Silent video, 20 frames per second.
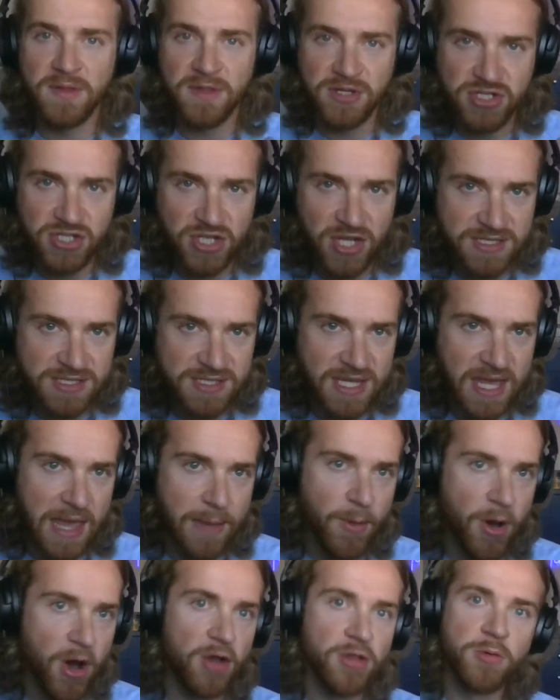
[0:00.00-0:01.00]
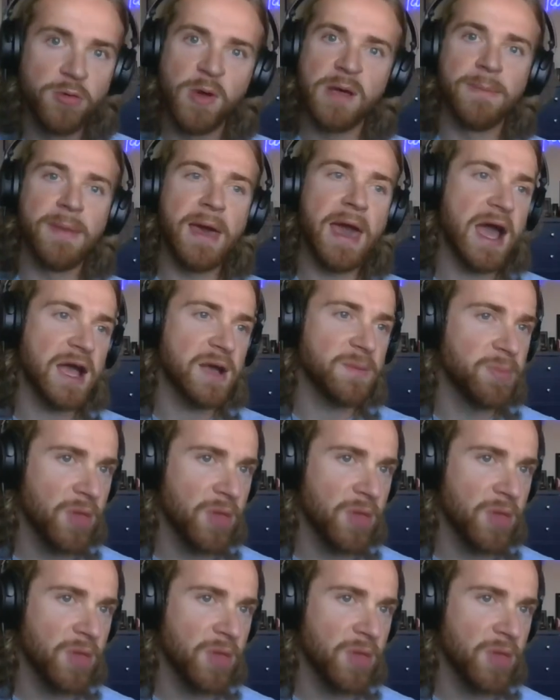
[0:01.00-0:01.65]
The Jets came all the way back,